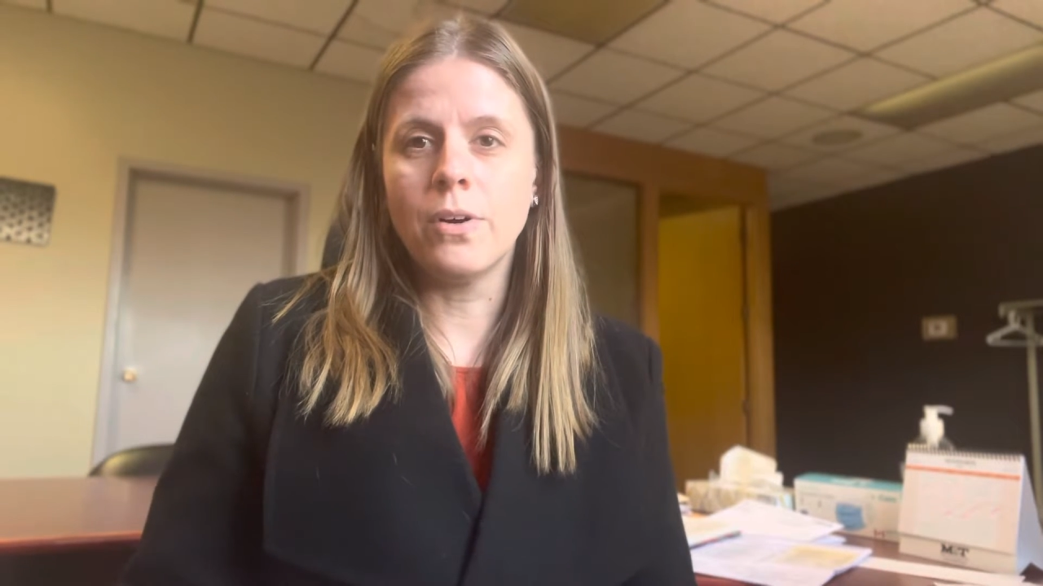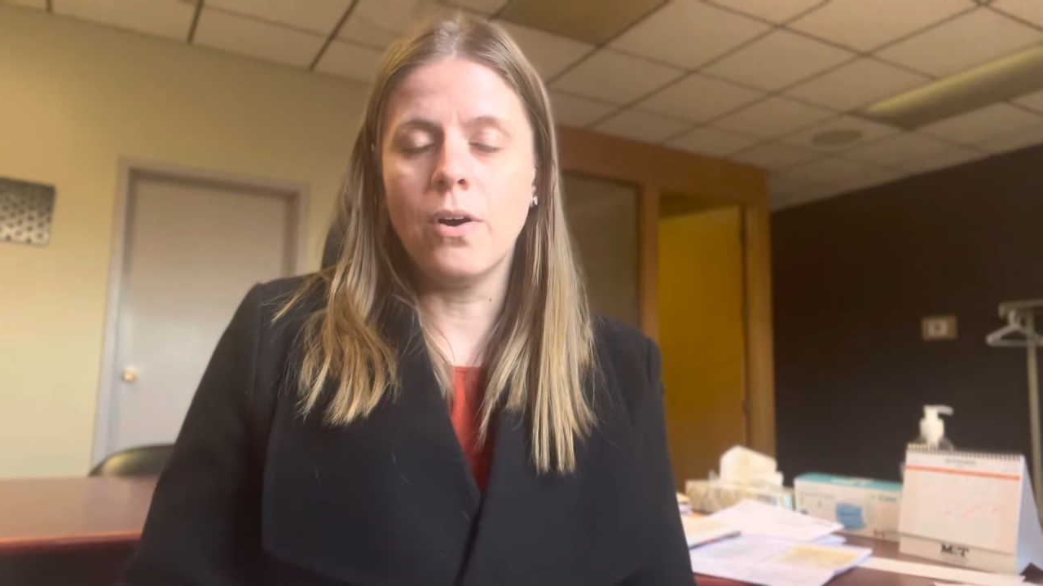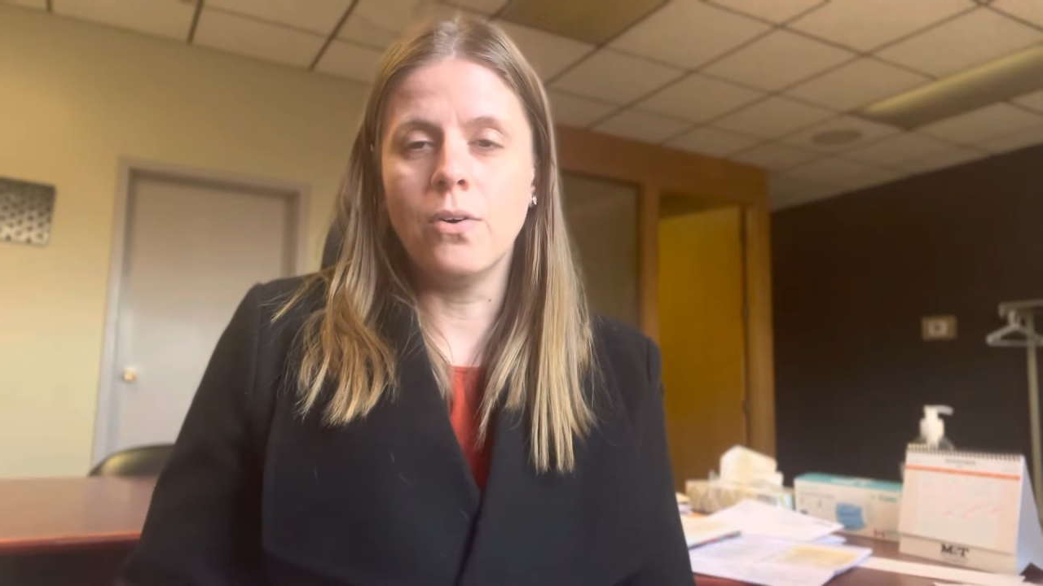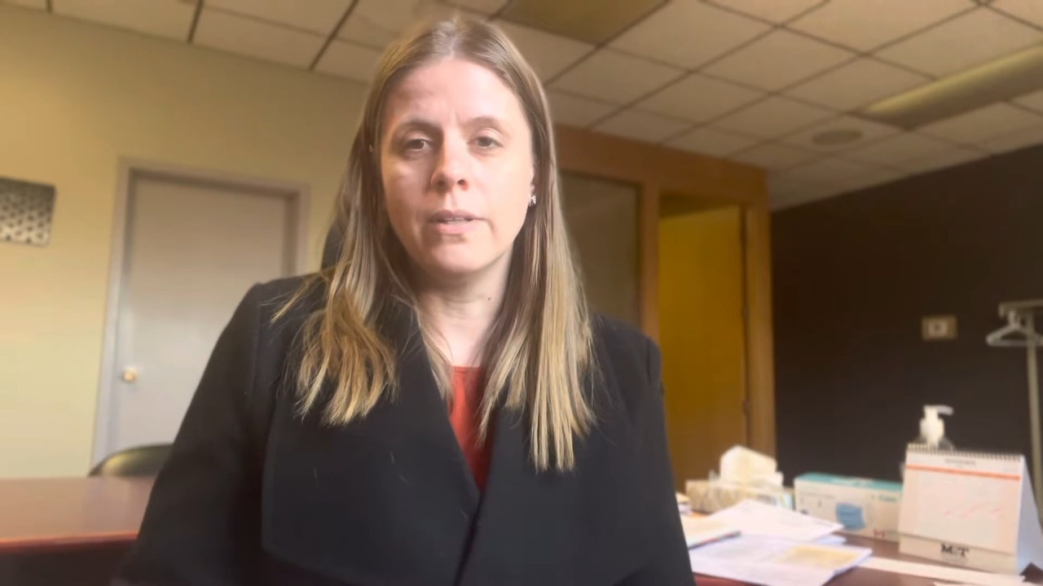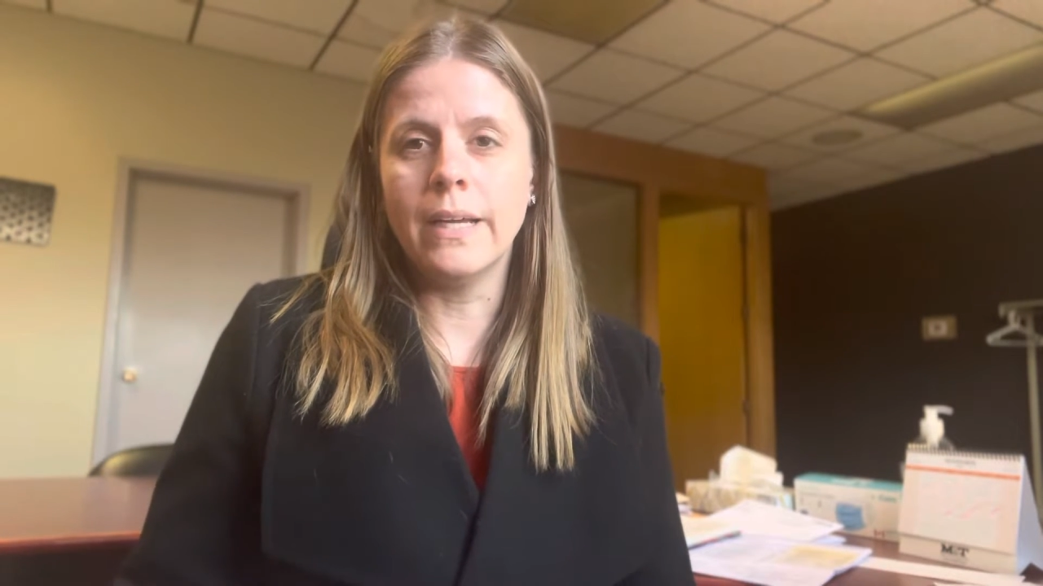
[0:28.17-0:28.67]

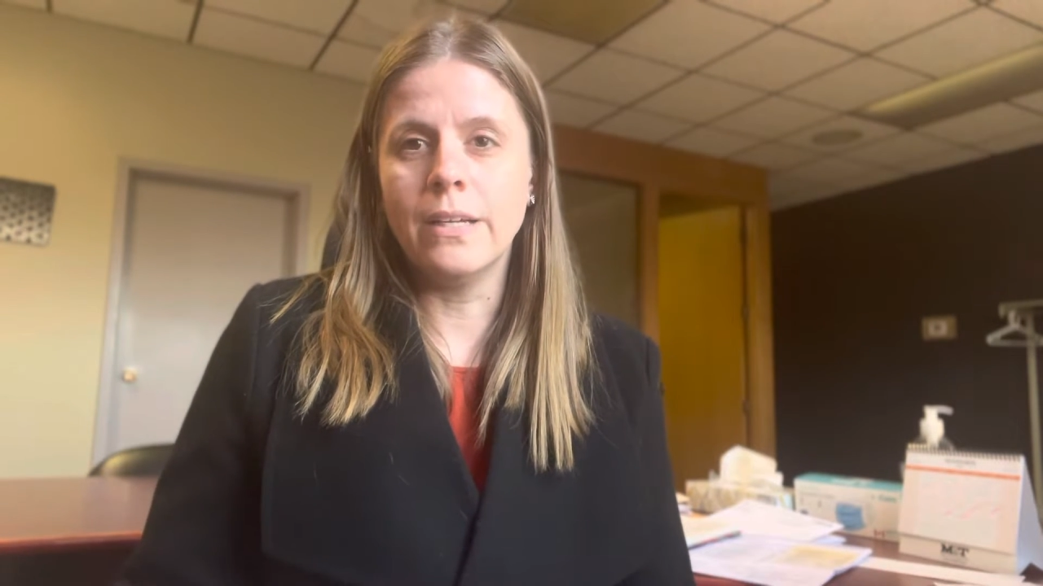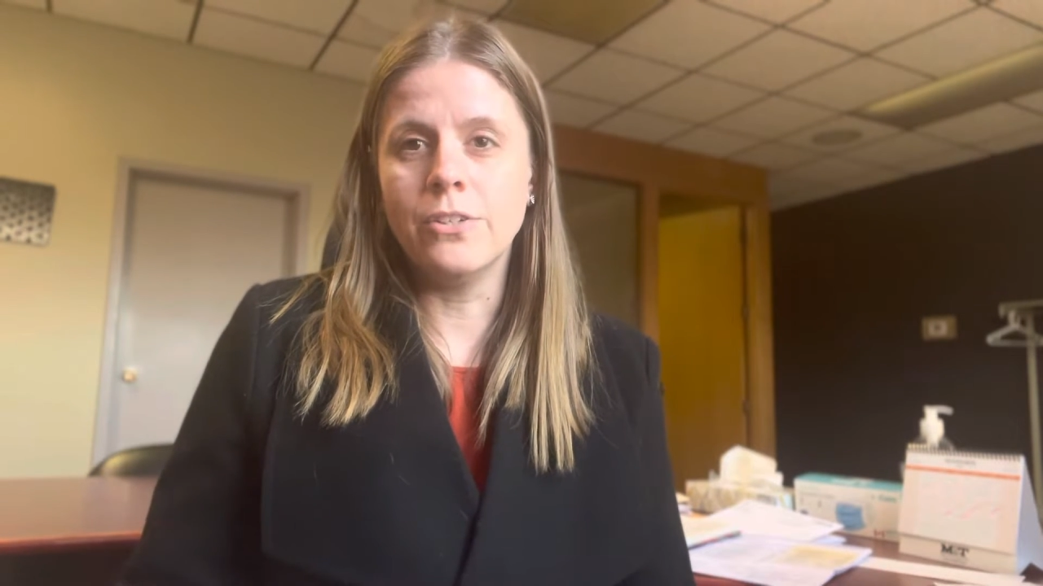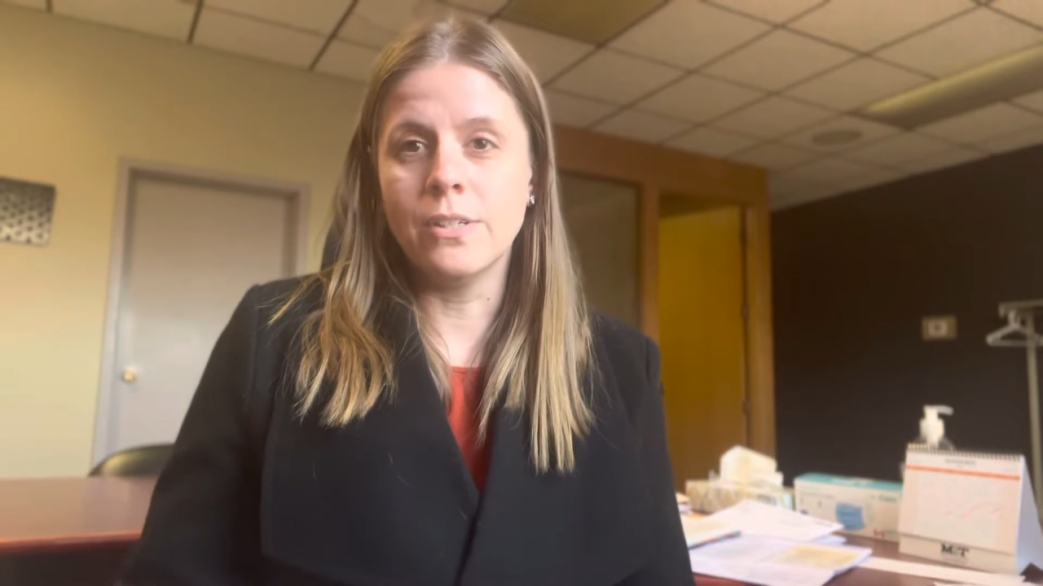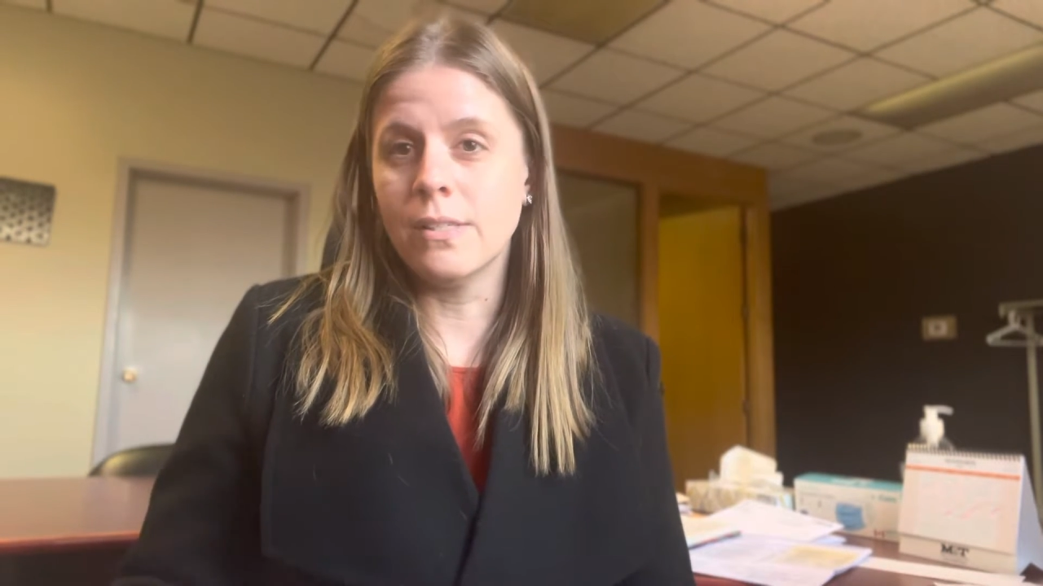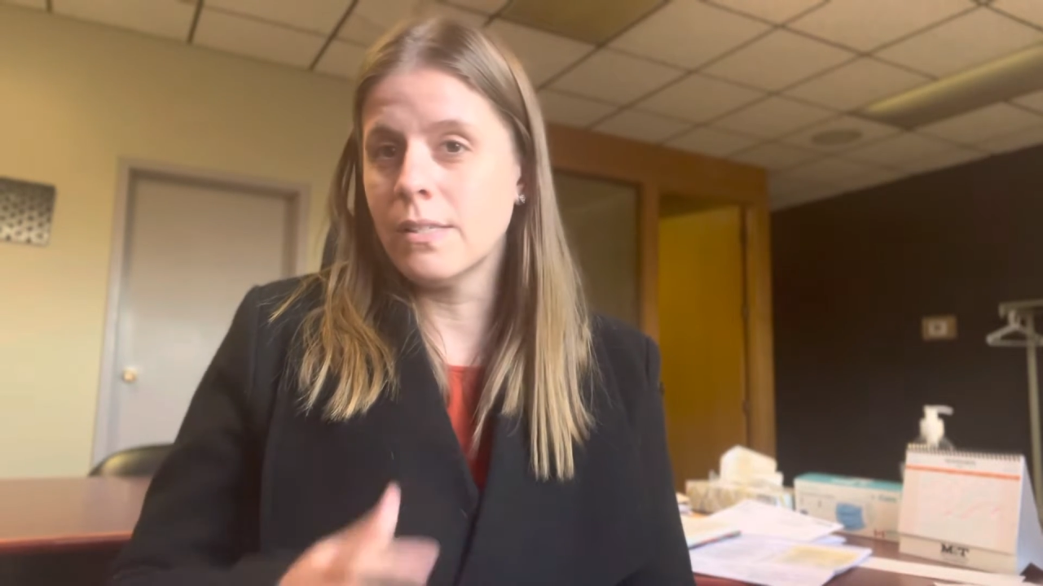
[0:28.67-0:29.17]
all the
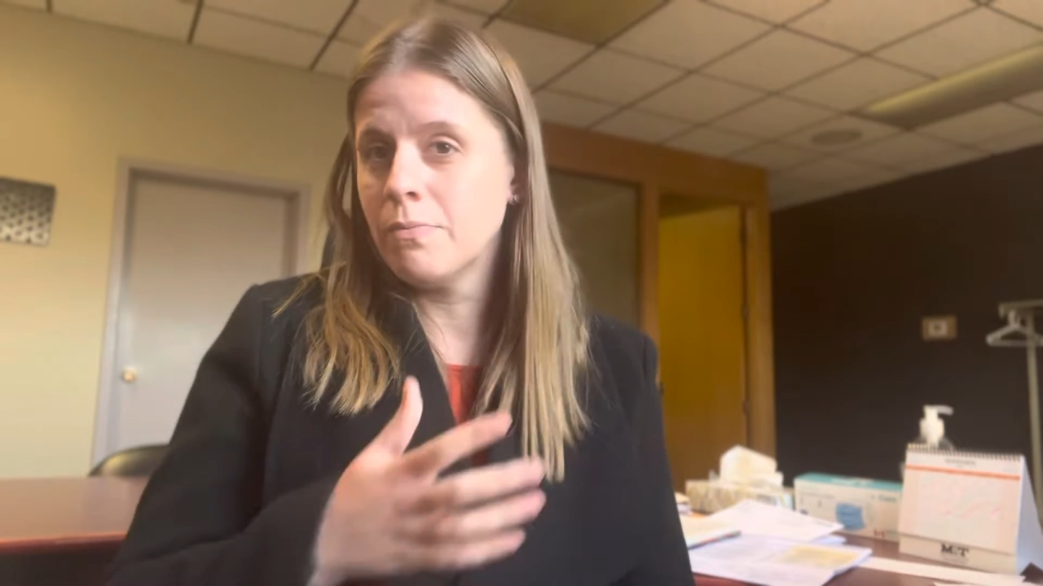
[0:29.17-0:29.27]
Indians'